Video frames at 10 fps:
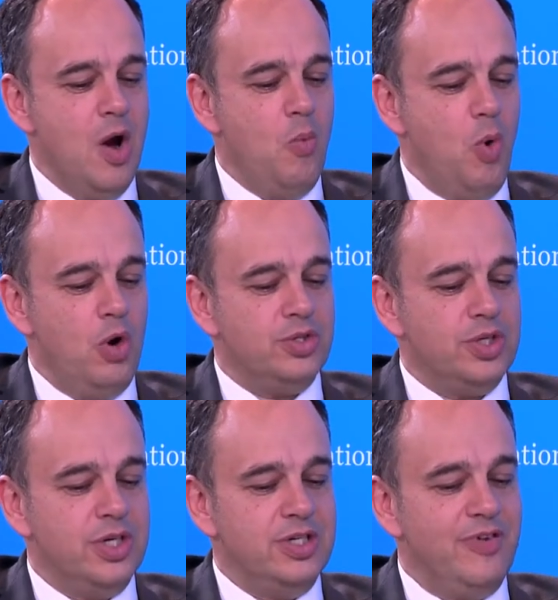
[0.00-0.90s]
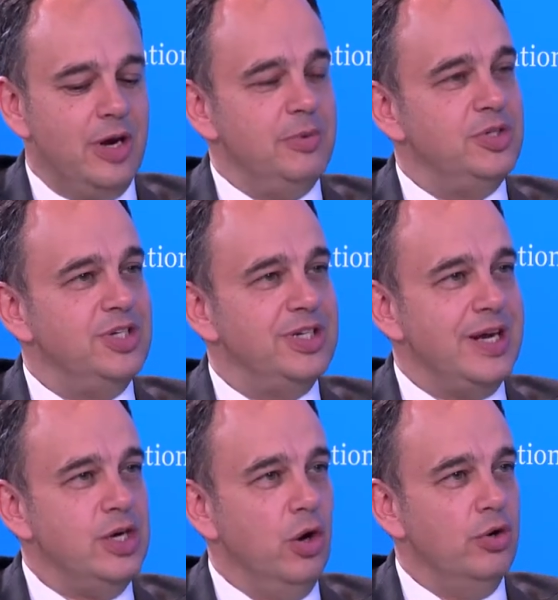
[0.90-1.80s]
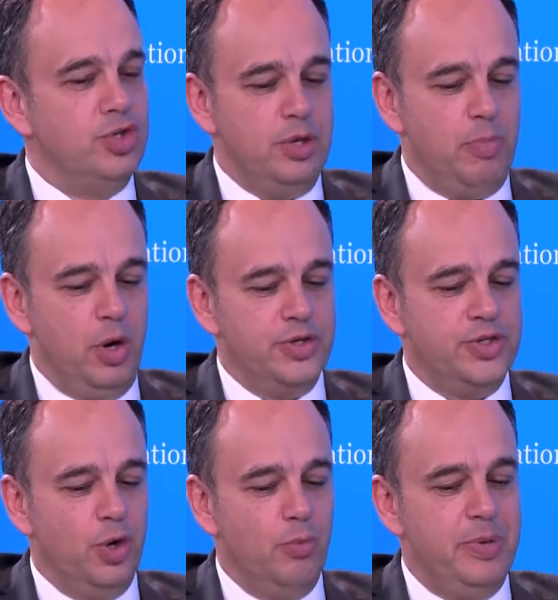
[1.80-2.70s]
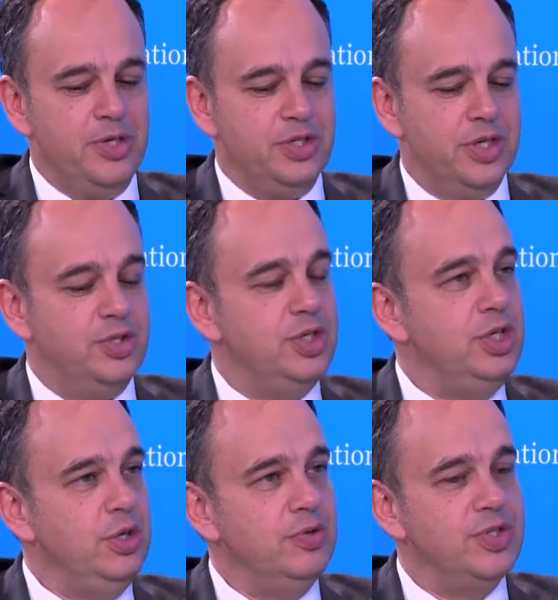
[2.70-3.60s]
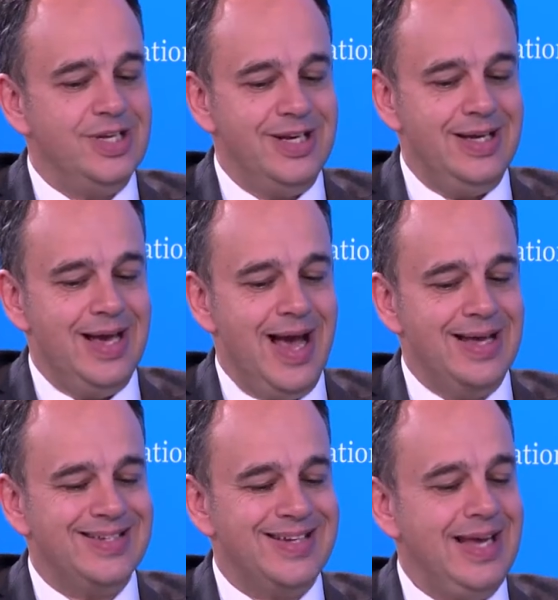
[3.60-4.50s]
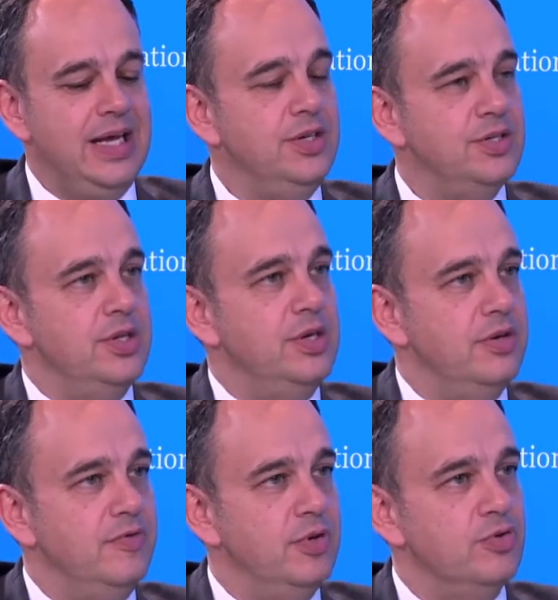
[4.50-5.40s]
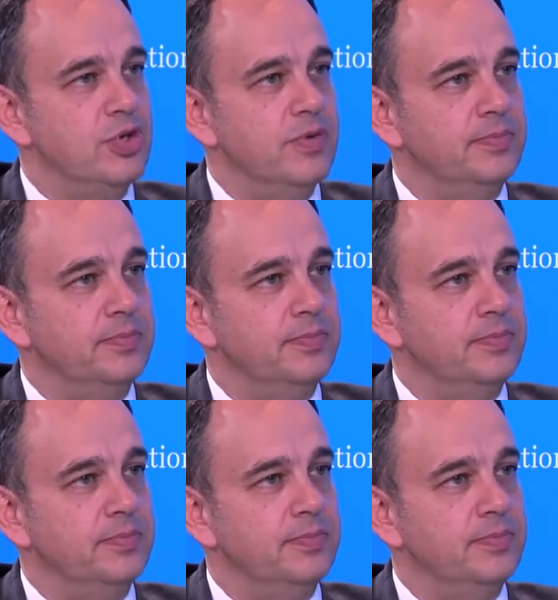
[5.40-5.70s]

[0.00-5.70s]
What developments in technology, policy or business do you see as key to the near future?